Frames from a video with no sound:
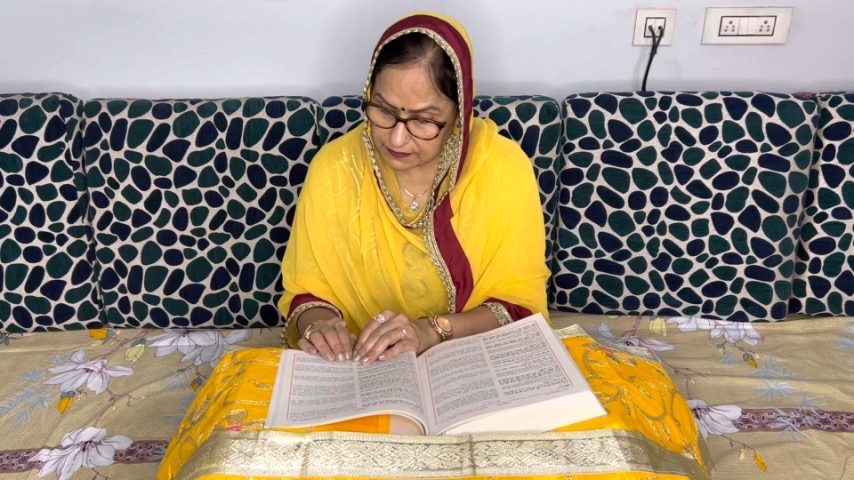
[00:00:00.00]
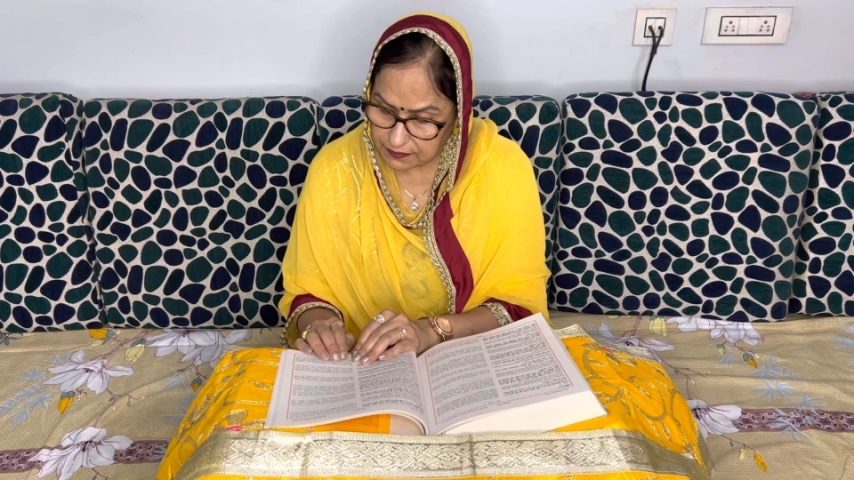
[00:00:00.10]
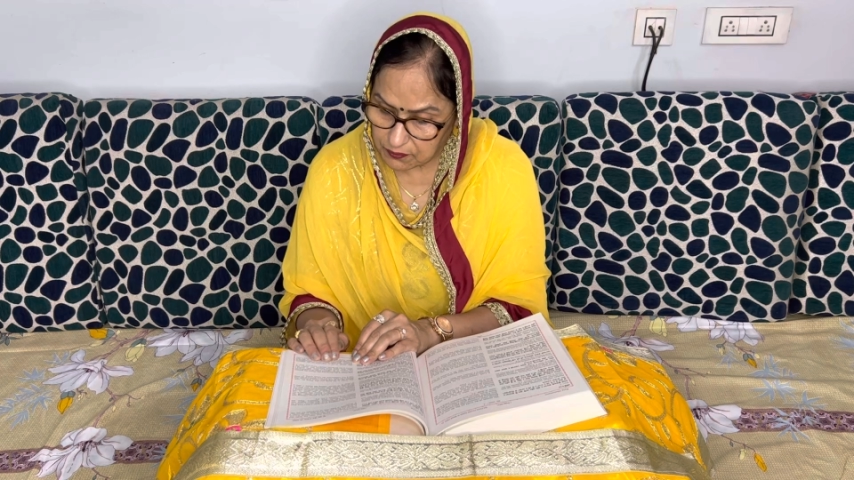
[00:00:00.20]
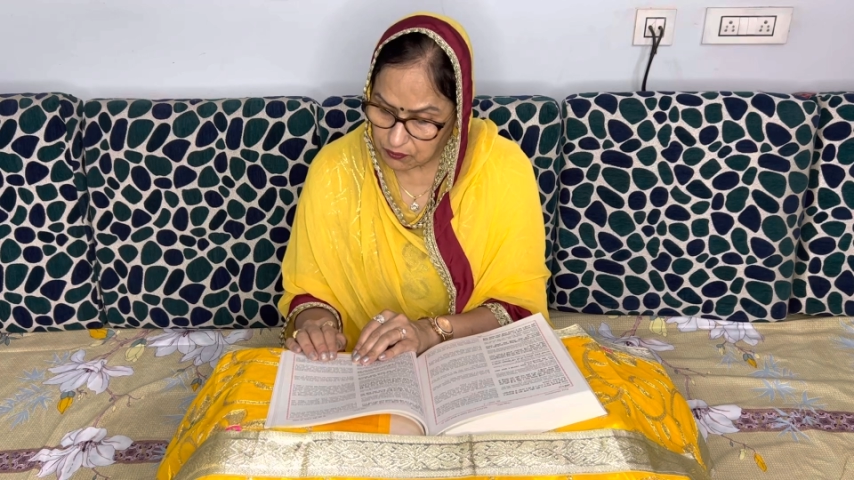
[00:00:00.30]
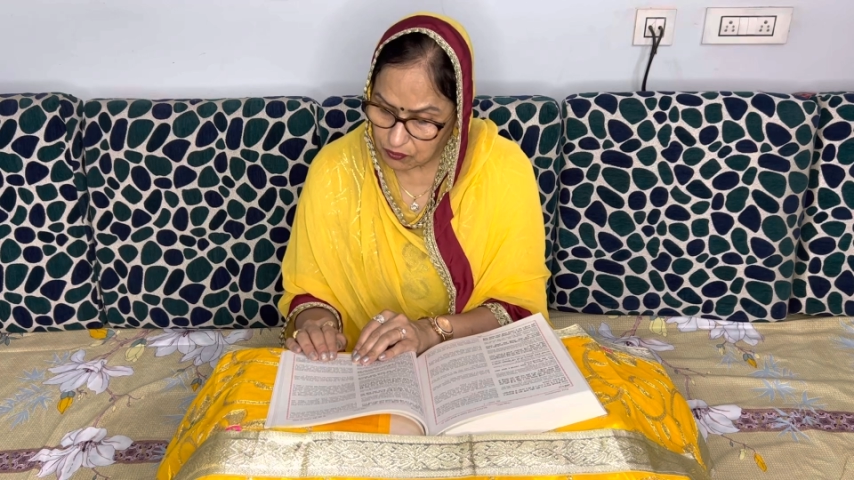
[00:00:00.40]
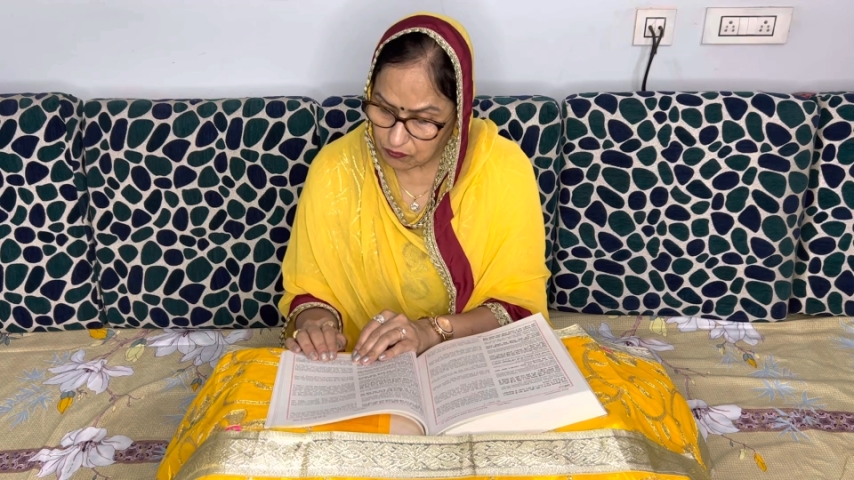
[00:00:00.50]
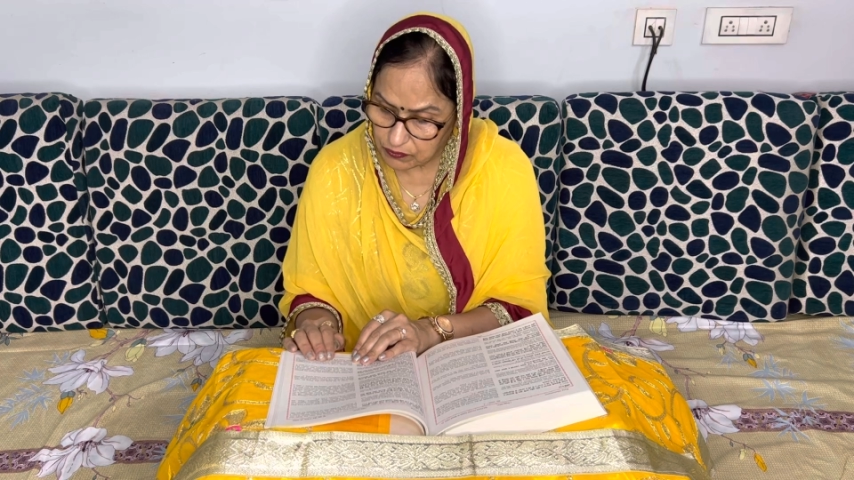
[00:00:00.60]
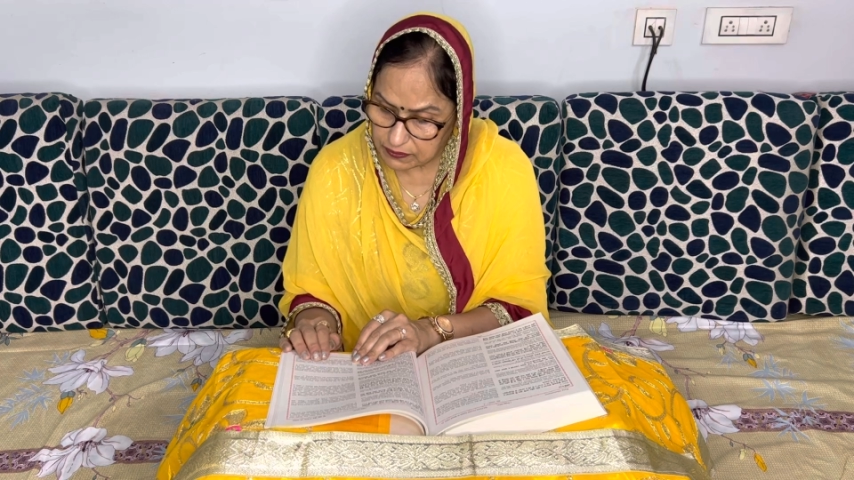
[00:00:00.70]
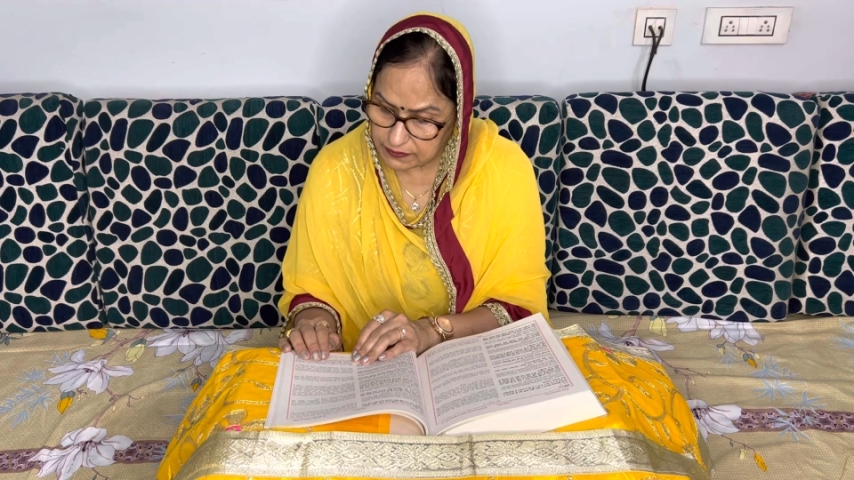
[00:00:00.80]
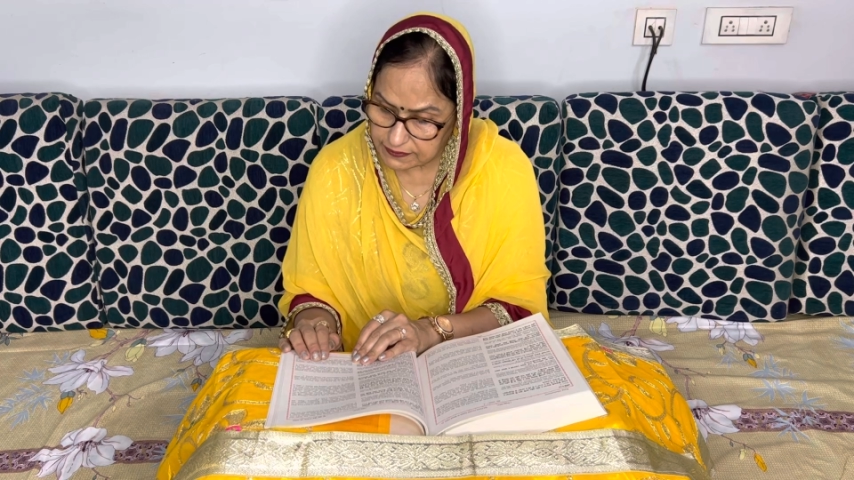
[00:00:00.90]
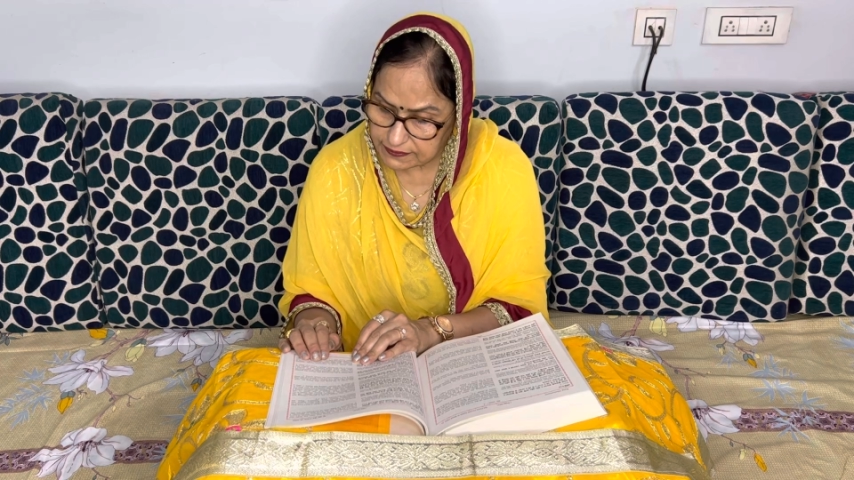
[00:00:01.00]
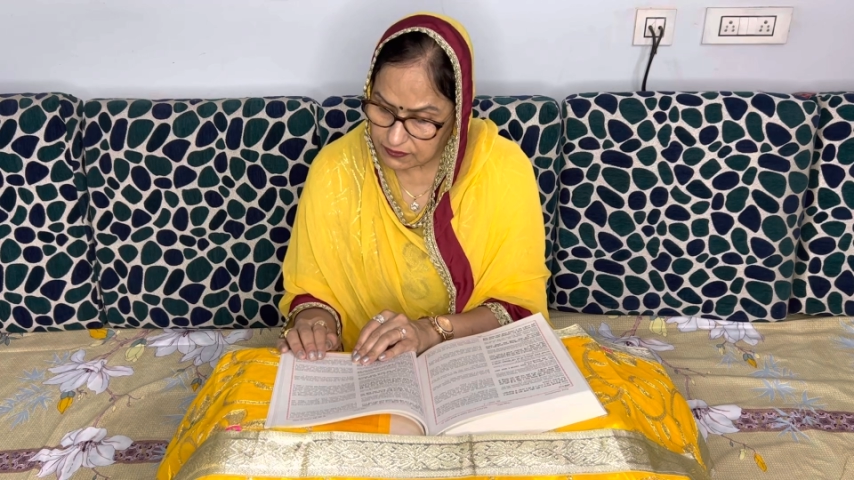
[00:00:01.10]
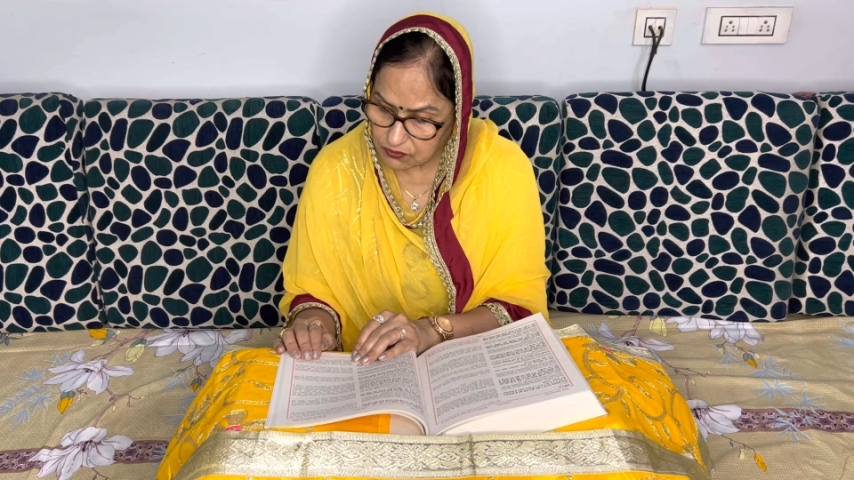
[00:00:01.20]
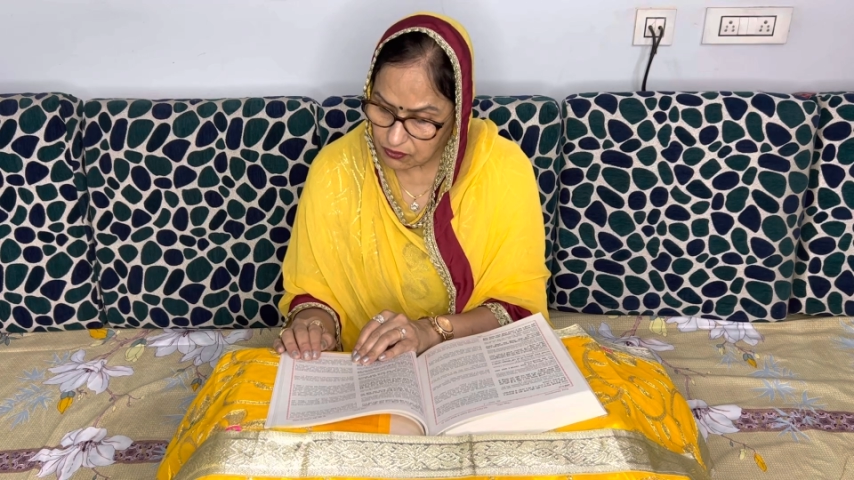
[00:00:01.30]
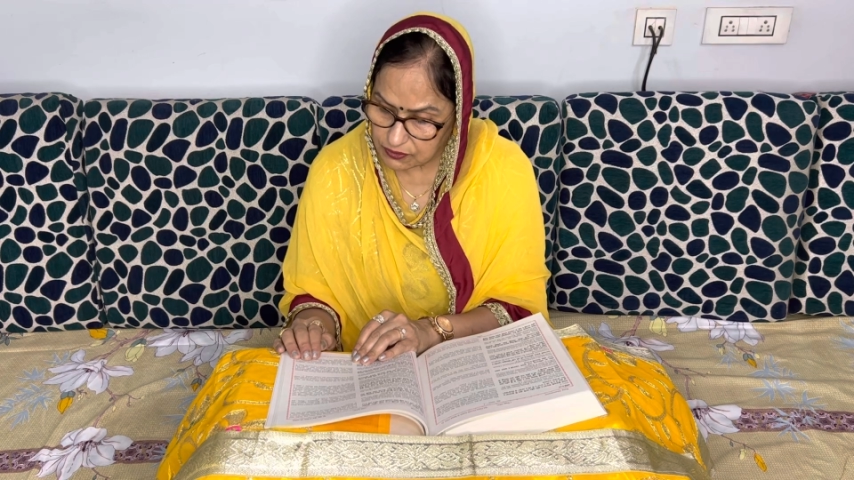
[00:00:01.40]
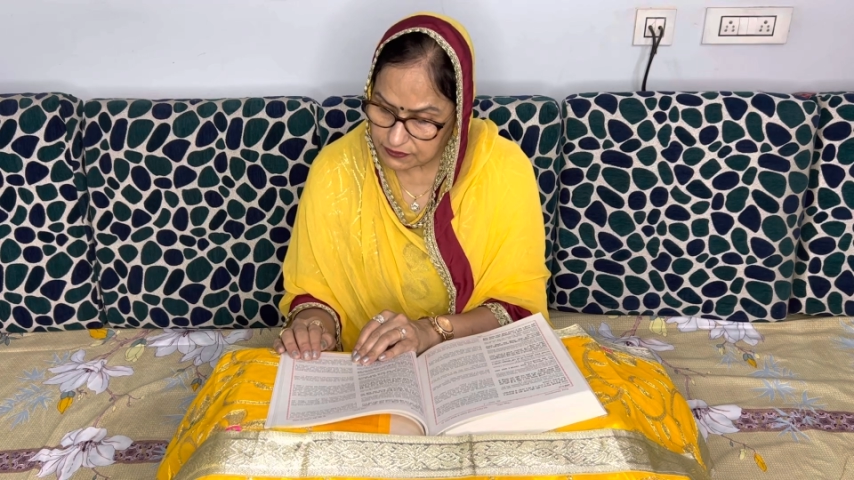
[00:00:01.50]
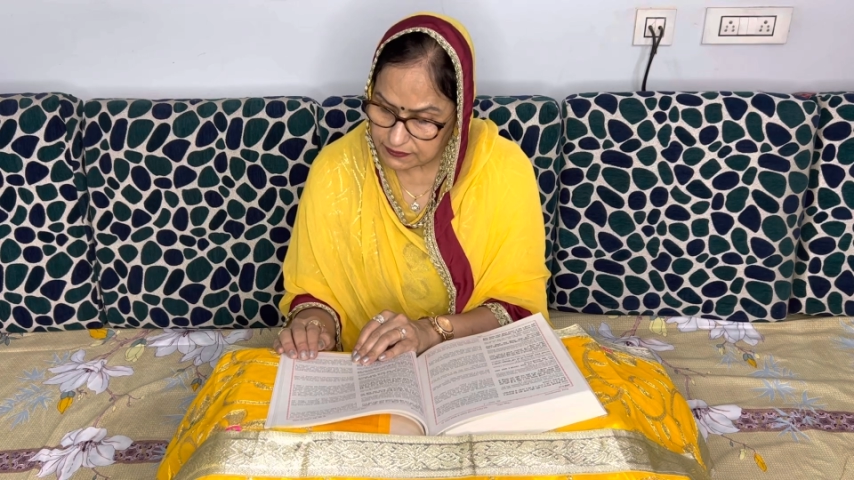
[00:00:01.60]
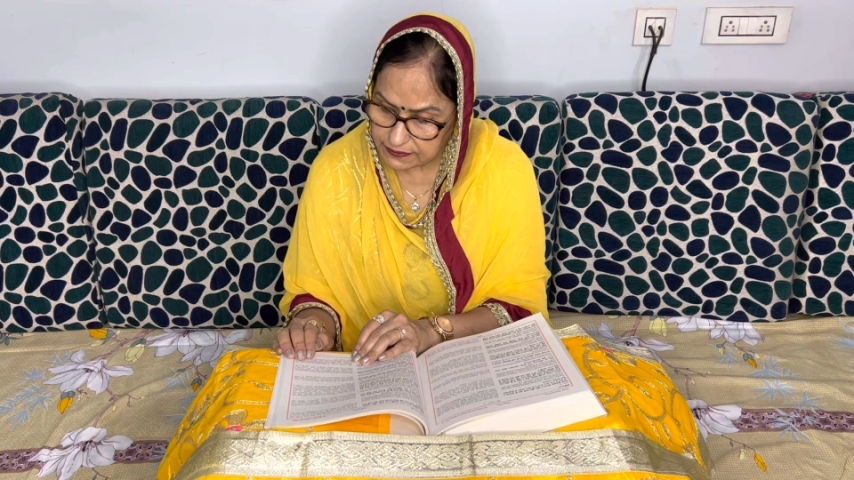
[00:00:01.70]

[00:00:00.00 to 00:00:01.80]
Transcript: The whole world is engrossed in